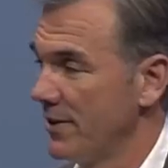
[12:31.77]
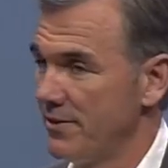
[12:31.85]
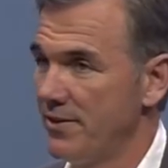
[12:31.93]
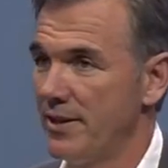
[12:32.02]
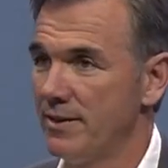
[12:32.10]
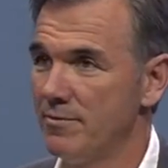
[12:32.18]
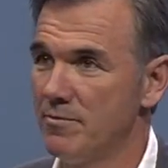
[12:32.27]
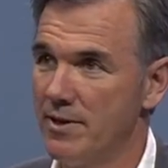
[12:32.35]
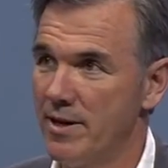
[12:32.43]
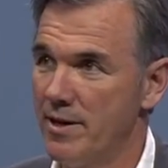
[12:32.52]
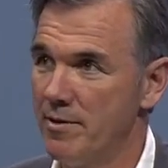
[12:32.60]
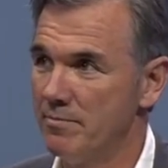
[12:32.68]
I said,
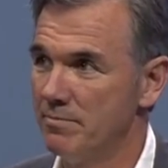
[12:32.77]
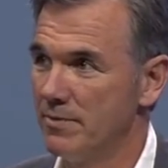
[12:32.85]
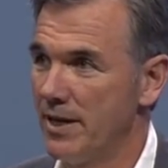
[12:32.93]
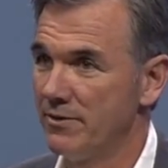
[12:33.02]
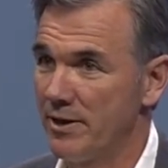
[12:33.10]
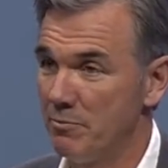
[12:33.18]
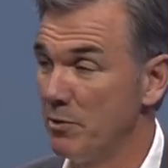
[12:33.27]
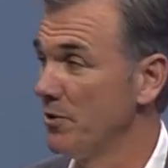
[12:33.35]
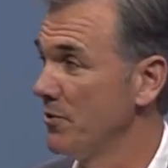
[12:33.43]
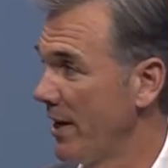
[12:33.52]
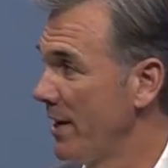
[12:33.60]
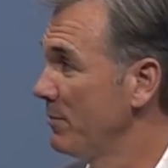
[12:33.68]
uh, guys like Bill
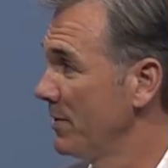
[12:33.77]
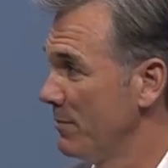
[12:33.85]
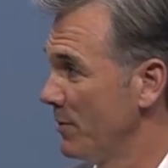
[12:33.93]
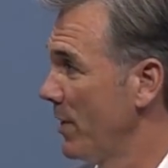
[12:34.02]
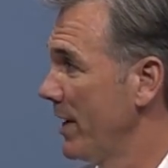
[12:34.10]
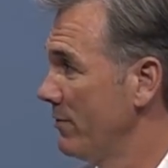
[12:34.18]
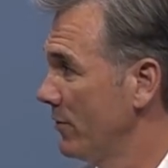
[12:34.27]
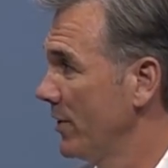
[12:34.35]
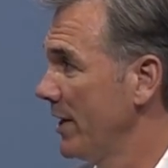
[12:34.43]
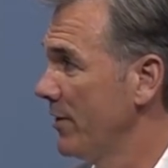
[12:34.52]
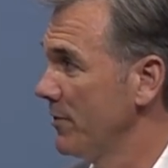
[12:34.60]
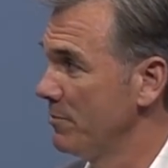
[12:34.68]
James had been writing for
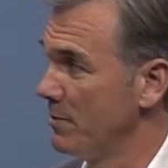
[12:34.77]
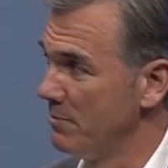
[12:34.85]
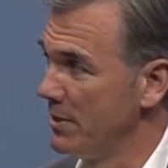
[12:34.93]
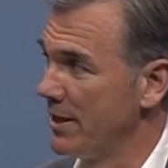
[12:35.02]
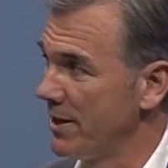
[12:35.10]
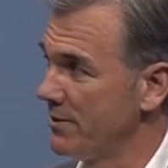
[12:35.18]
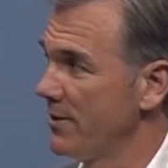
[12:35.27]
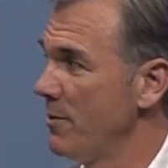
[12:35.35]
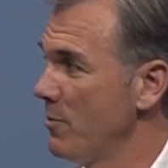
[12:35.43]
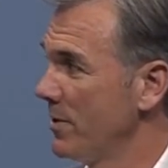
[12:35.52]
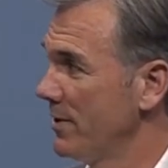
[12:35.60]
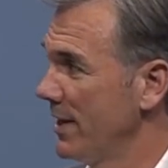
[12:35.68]
years, but because they
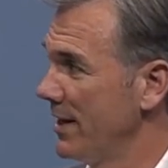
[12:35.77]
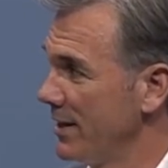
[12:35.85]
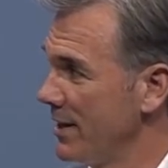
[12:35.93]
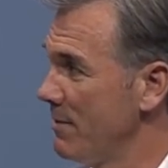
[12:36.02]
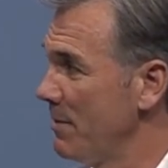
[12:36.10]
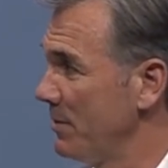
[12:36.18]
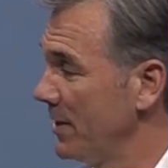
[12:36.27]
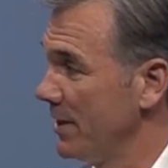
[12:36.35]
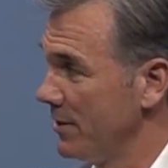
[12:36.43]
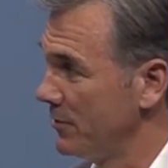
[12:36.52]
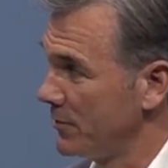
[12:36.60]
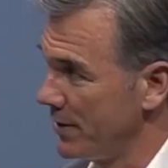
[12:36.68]
weren't, they didn't come up in the
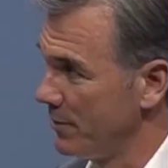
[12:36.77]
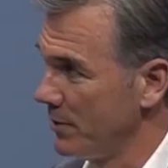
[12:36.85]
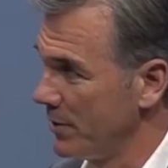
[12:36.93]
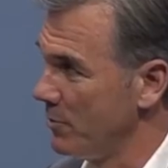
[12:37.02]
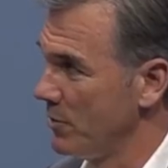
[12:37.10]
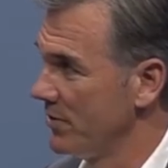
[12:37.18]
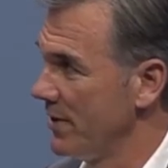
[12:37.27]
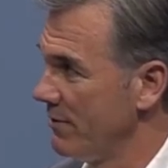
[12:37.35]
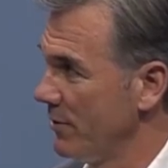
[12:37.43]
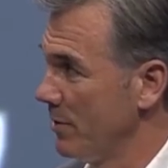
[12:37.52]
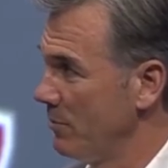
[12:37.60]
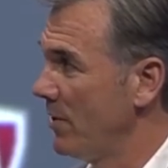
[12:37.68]
industry, it really was
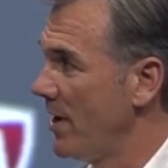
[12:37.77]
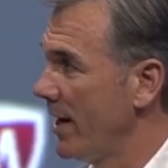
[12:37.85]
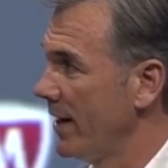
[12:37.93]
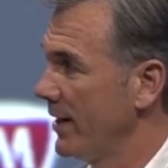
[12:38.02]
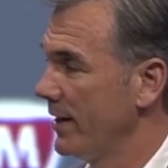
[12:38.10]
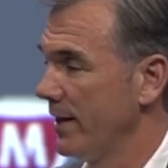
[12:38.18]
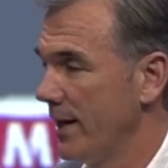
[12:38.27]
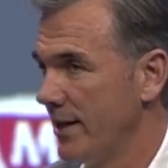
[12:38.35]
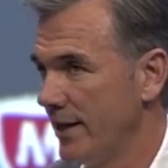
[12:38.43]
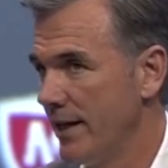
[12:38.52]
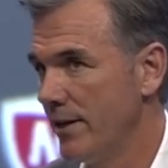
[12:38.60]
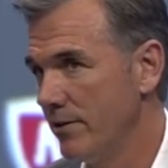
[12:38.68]
never applied. And, and
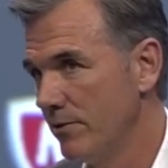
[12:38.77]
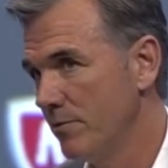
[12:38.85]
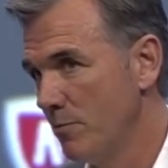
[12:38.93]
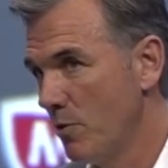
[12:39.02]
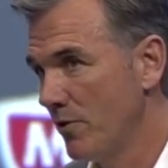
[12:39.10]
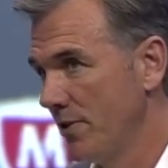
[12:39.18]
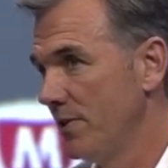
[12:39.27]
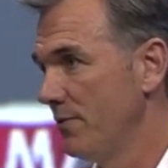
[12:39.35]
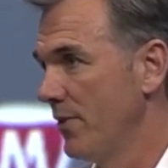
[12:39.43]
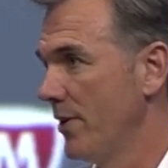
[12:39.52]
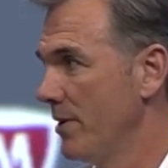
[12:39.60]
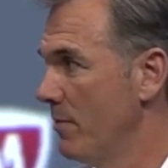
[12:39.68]
again, sports is
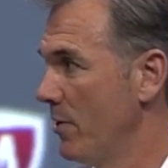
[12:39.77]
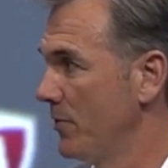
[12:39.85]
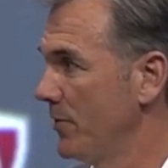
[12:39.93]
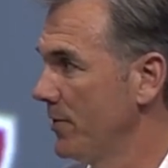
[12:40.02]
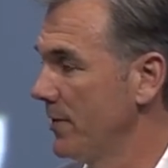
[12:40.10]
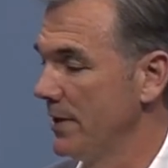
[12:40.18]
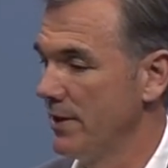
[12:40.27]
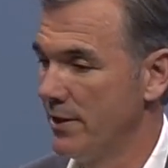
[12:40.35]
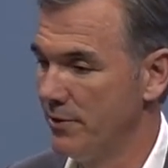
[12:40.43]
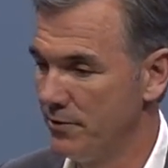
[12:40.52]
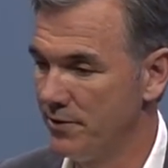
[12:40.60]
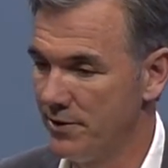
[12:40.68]
very emotional, and,
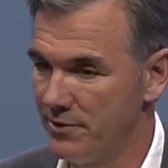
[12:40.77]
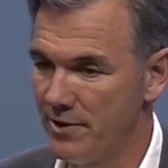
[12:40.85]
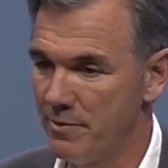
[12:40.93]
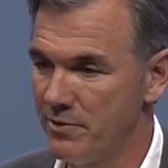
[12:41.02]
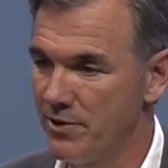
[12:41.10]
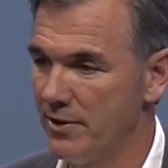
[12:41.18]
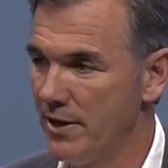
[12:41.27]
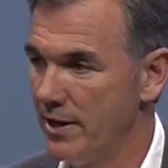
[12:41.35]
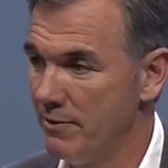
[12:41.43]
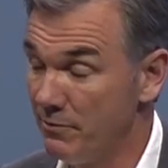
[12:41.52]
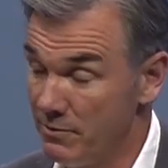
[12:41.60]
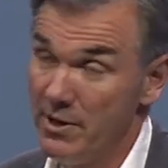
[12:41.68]
and there's an assumption,
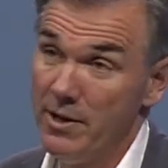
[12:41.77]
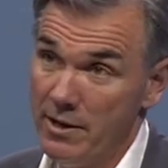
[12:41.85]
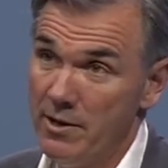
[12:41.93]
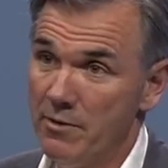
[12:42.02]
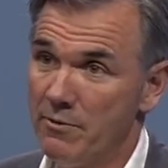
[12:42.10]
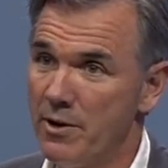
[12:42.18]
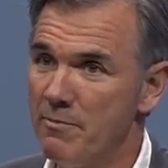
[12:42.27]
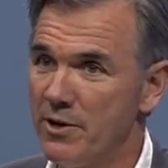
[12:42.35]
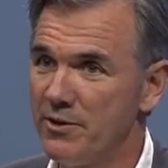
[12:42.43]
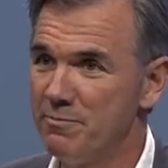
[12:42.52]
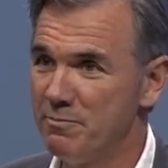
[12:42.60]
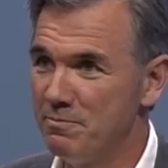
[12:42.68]
and very
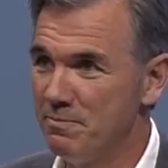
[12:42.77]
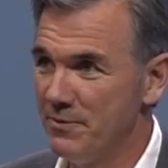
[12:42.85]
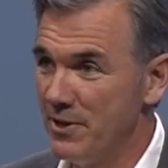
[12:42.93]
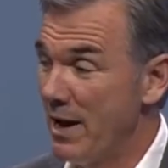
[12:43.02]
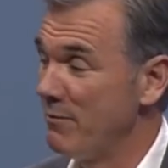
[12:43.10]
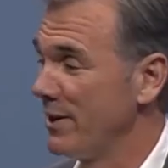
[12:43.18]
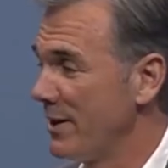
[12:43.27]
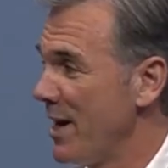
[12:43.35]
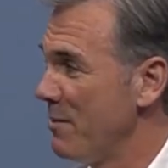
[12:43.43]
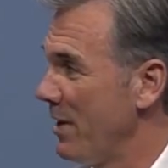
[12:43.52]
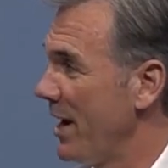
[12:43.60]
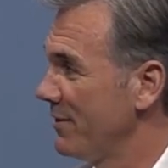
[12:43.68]
much you have to
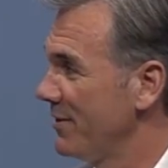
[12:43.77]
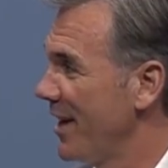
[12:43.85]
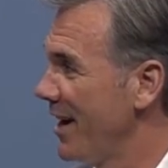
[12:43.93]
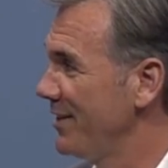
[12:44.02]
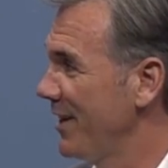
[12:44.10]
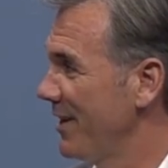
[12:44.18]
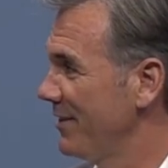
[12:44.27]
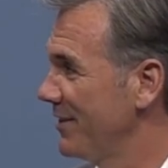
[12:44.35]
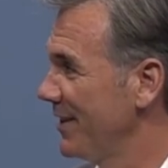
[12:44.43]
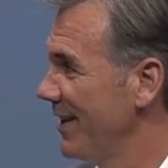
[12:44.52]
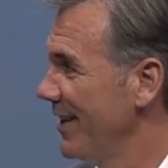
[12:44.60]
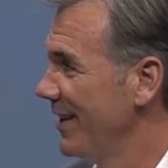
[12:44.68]
kind of pass the eye test.
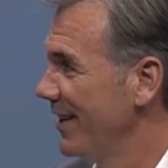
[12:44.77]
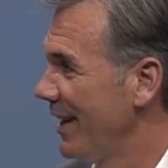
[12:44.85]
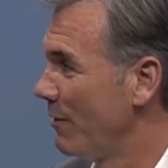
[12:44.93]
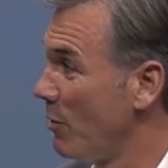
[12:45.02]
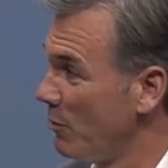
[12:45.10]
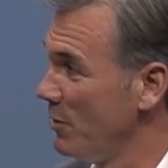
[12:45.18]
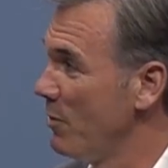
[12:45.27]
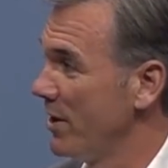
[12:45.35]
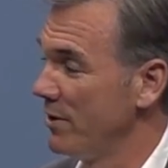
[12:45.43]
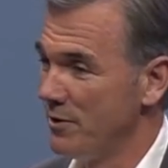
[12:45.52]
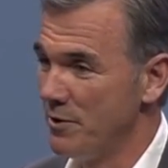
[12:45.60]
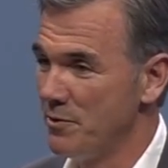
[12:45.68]
And what we
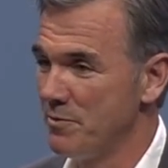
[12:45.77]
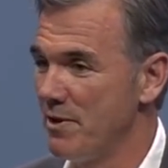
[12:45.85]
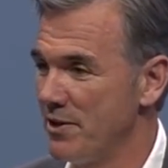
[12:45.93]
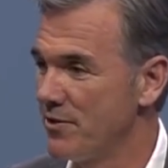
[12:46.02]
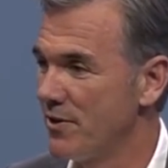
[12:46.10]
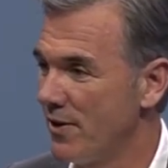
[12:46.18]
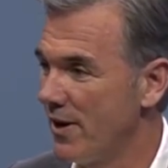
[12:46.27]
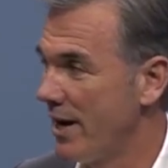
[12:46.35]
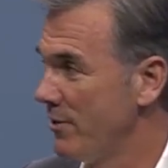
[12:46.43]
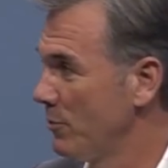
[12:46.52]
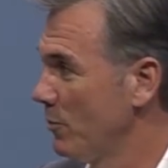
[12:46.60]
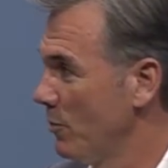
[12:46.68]
wanted to do was make sure our
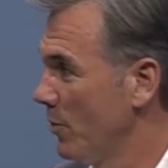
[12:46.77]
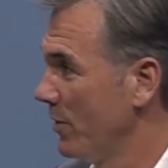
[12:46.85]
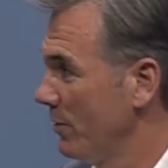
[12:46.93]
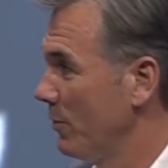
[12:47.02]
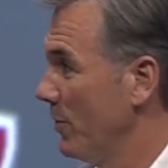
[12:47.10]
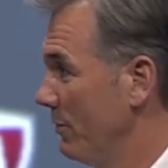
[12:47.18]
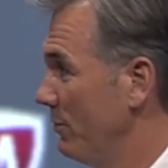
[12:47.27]
eyes weren't, weren't